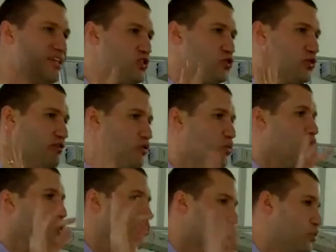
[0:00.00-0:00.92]
the history of the
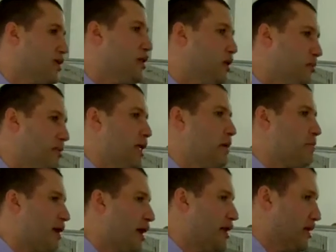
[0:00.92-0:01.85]
world will be
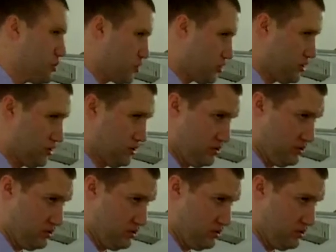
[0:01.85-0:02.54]
punished,